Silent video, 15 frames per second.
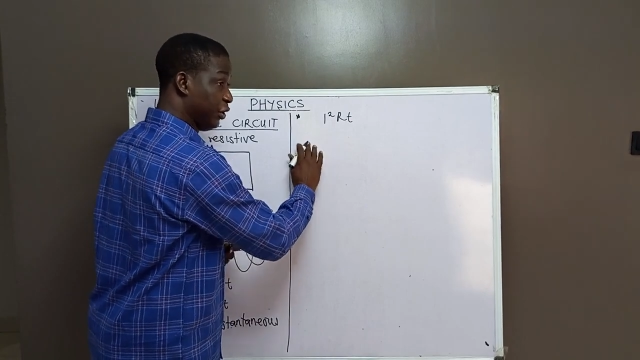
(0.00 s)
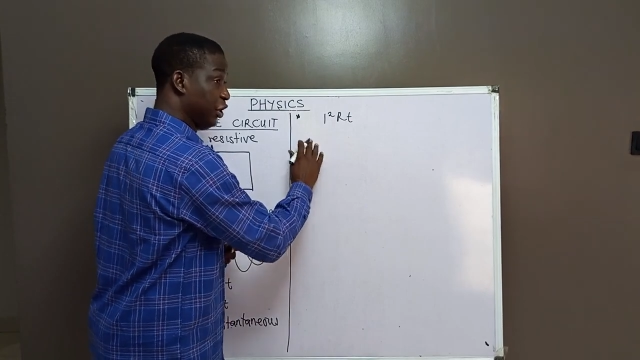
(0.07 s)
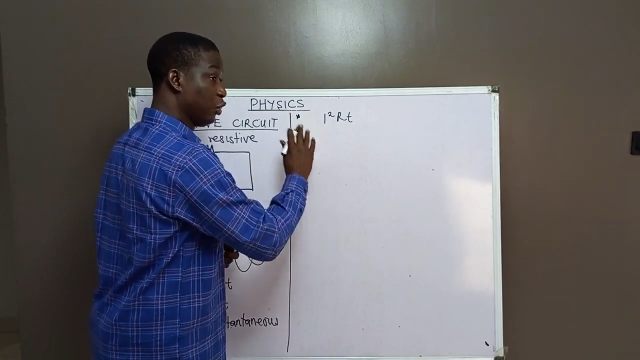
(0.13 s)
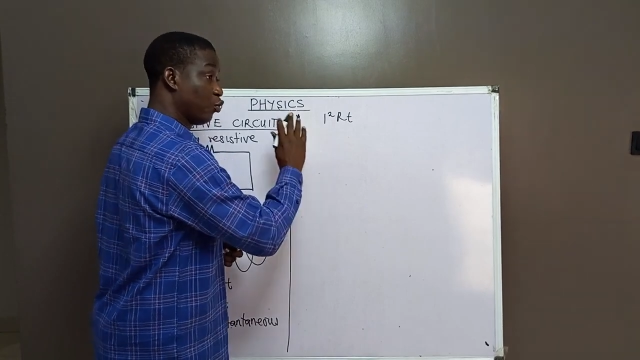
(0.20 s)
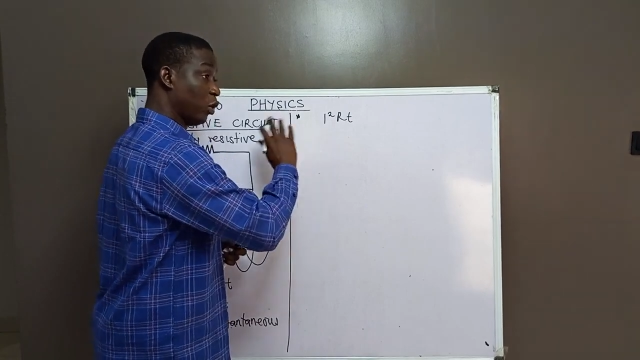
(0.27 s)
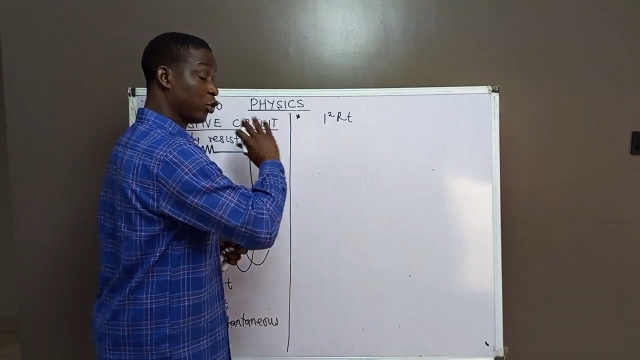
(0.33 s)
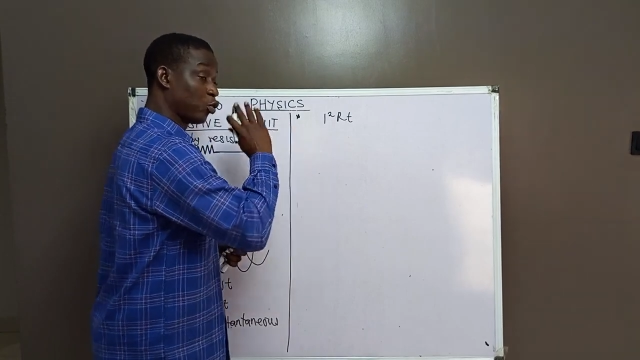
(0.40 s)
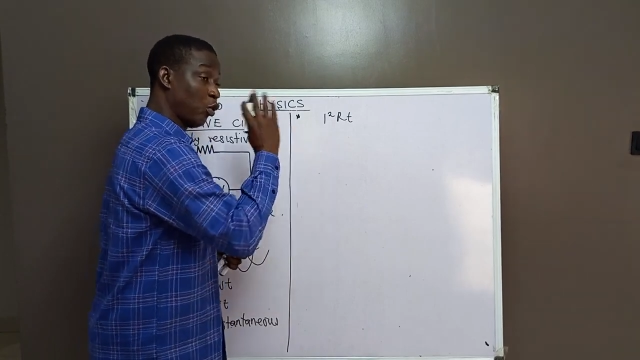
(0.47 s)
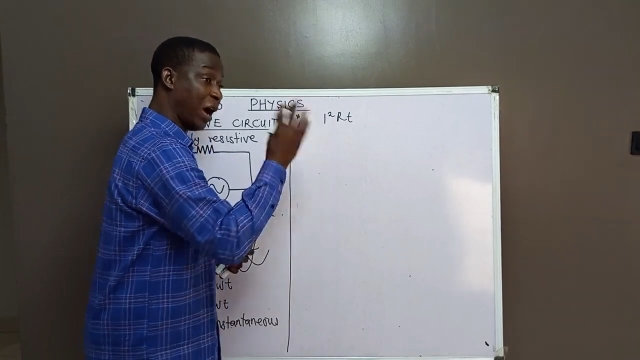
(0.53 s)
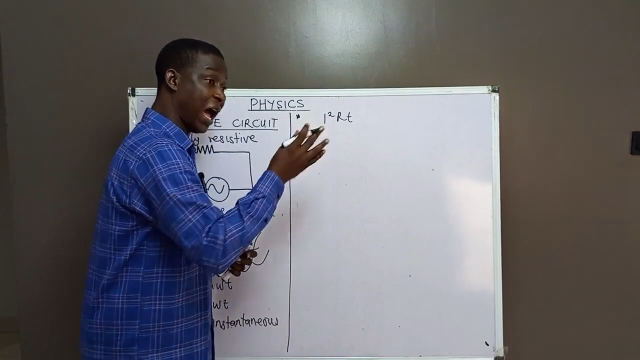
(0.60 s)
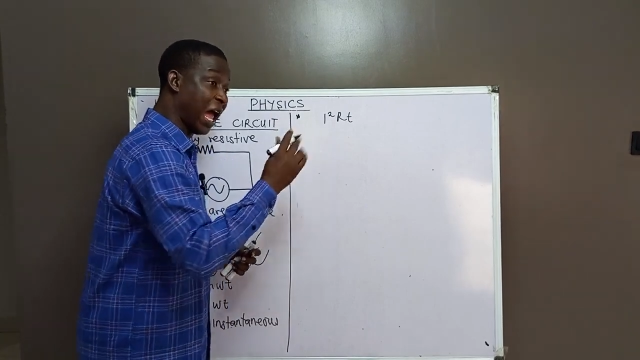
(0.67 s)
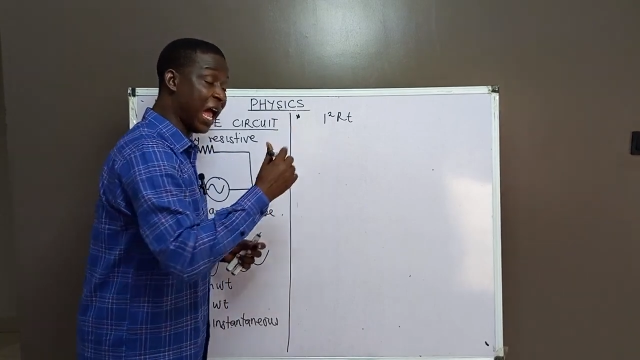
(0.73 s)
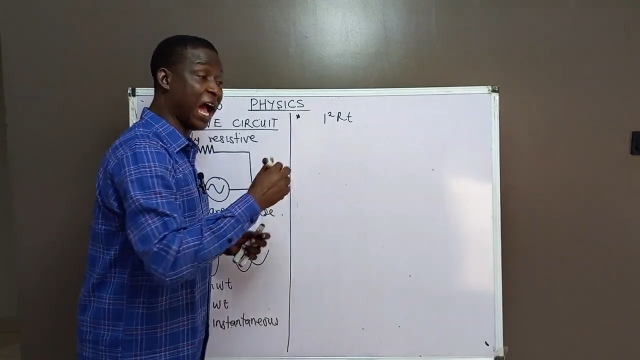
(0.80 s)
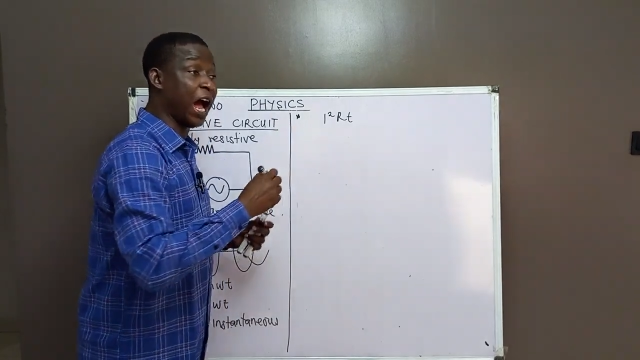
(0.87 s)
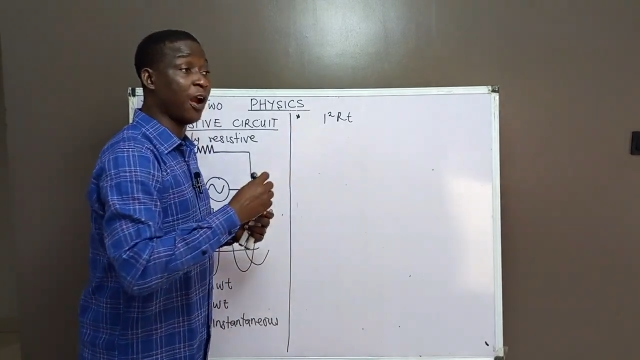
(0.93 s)
V equal
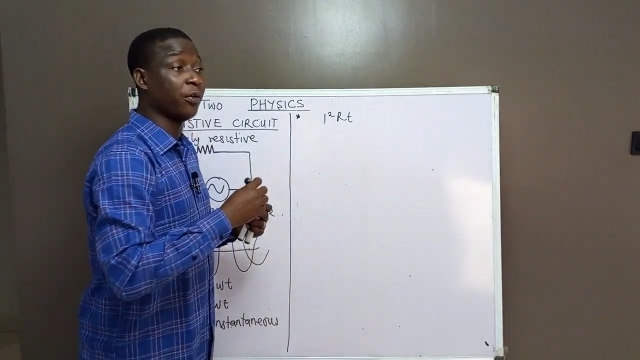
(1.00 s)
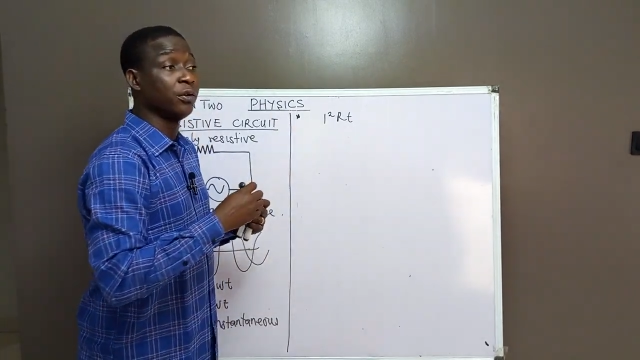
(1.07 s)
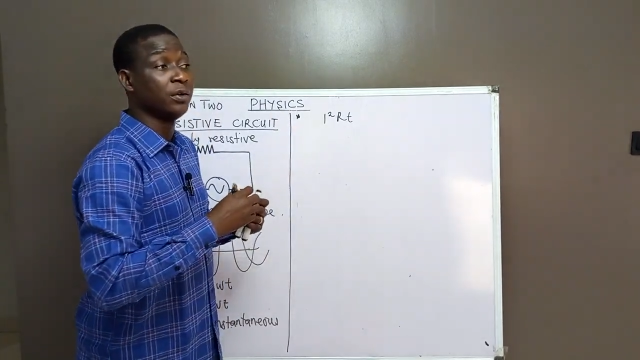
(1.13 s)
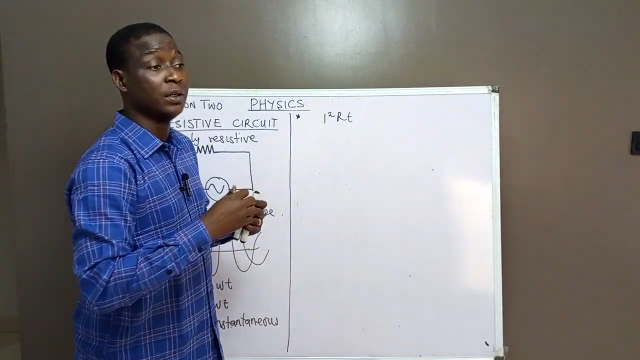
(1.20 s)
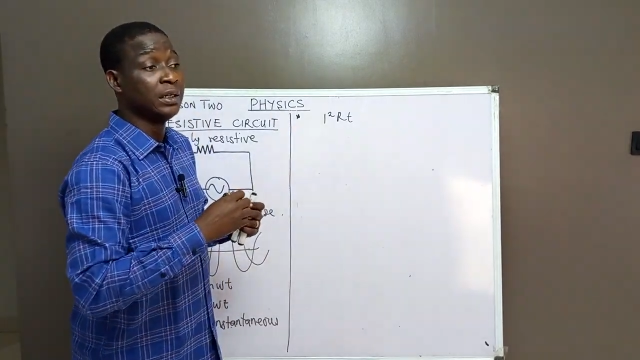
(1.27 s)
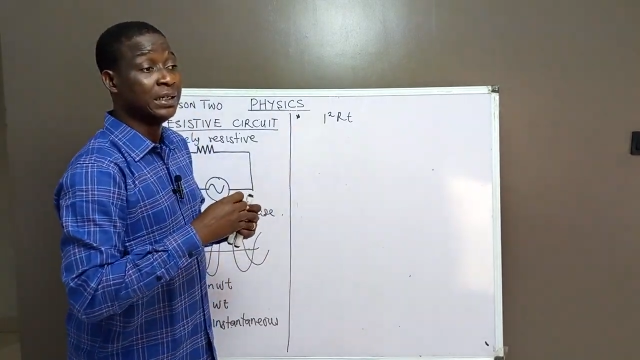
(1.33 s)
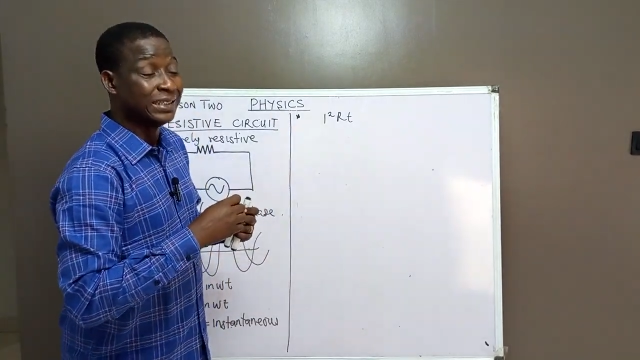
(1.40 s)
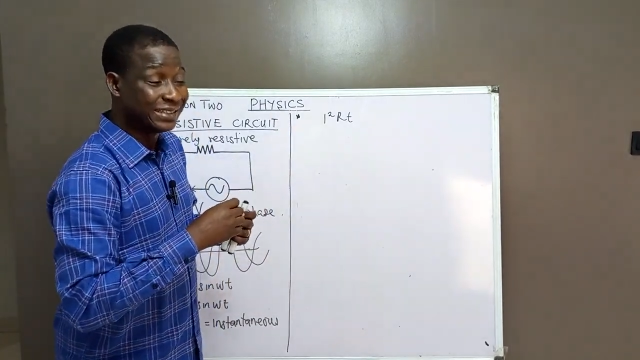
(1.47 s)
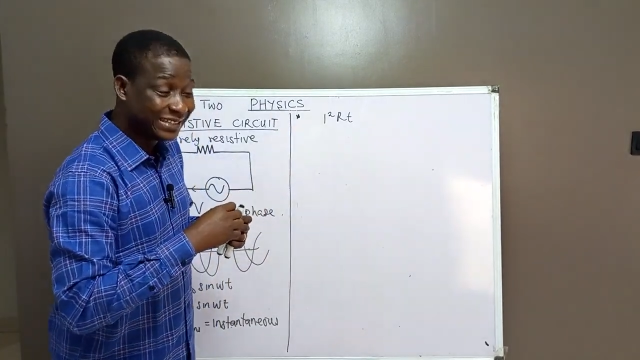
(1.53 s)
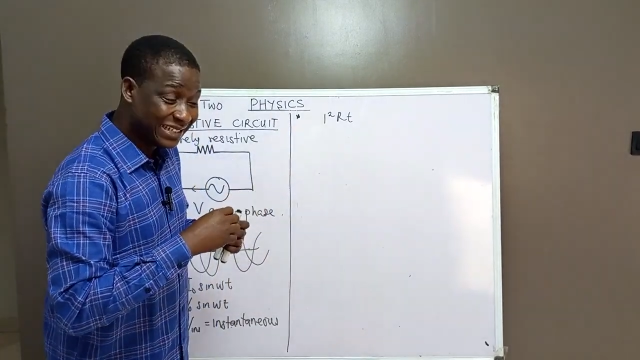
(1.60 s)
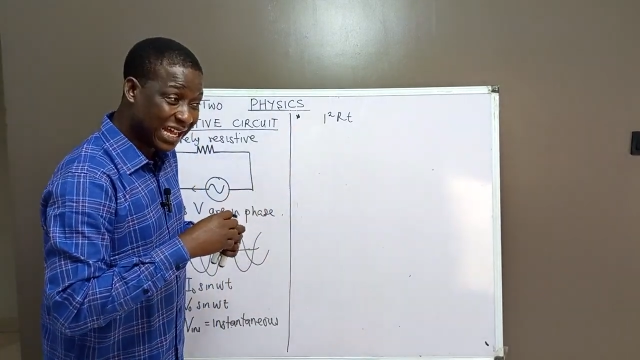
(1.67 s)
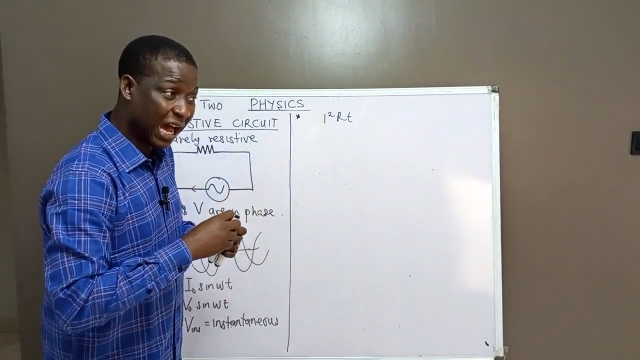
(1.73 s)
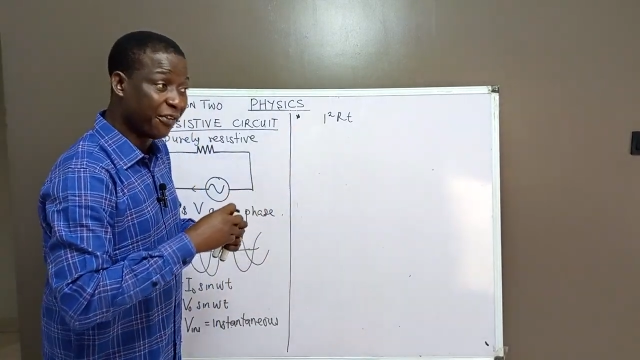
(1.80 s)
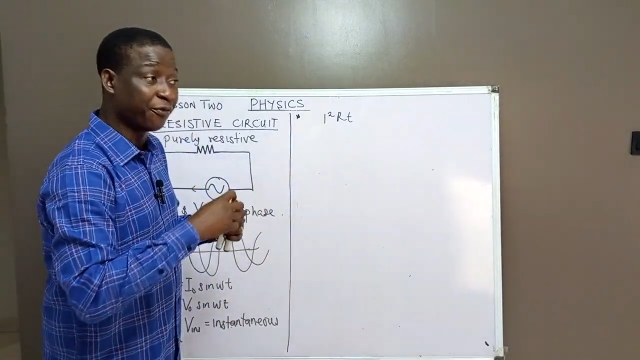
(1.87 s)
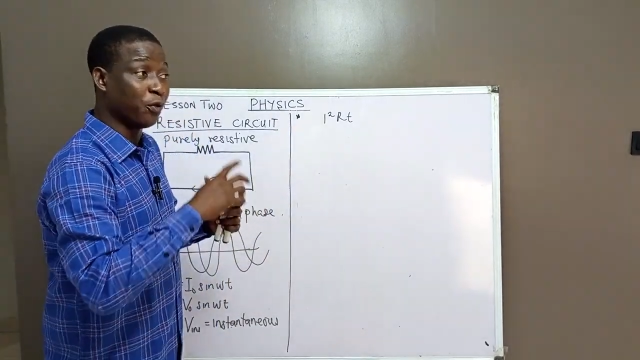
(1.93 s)
to IR.
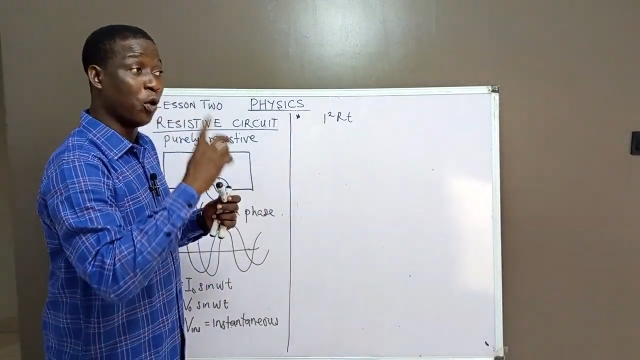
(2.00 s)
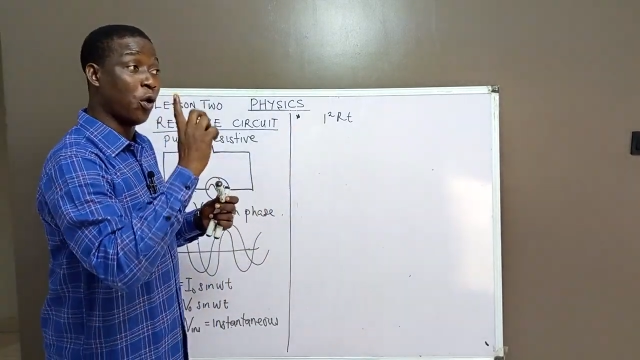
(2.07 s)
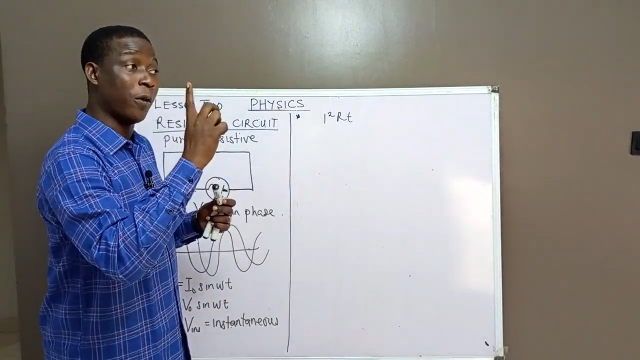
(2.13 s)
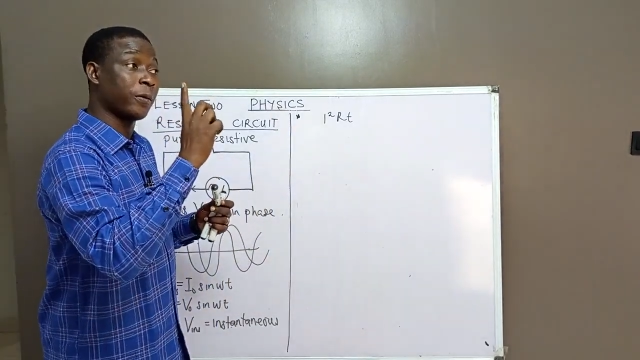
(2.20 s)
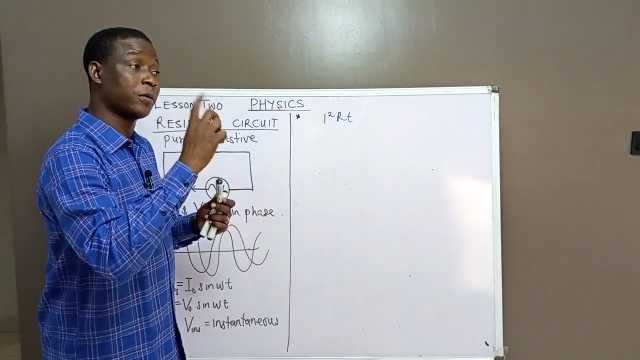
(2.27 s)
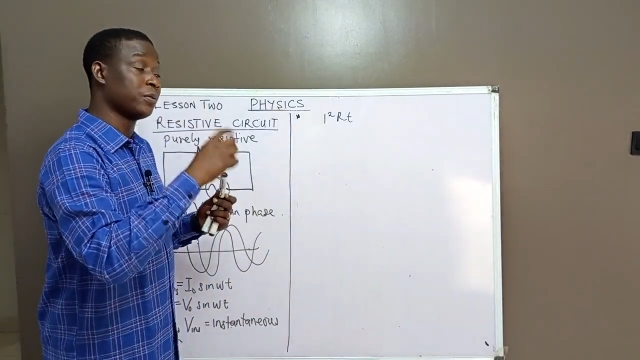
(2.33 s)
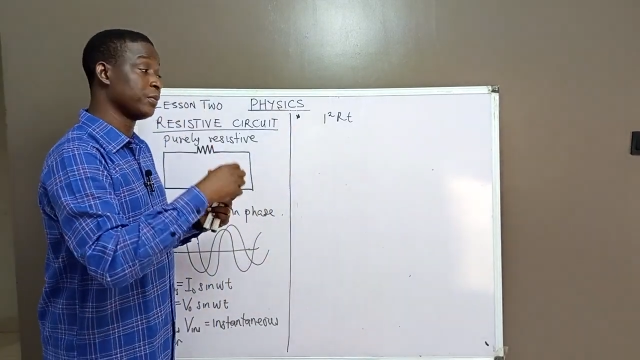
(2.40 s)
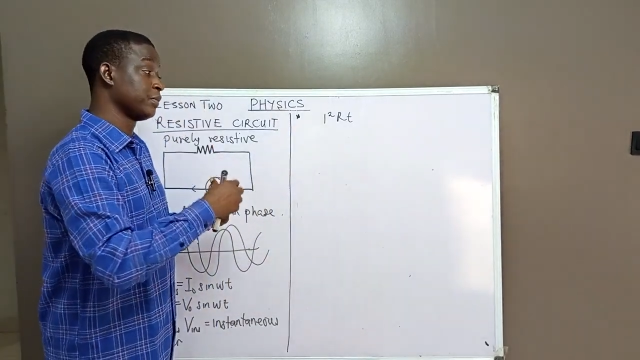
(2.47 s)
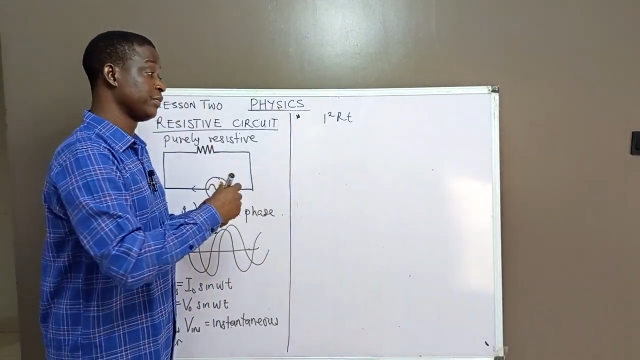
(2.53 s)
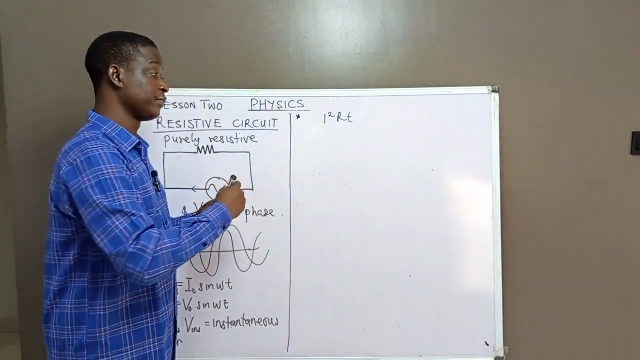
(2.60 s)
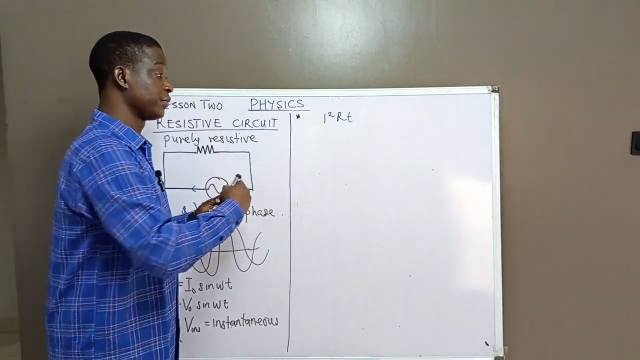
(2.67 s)
Therefore,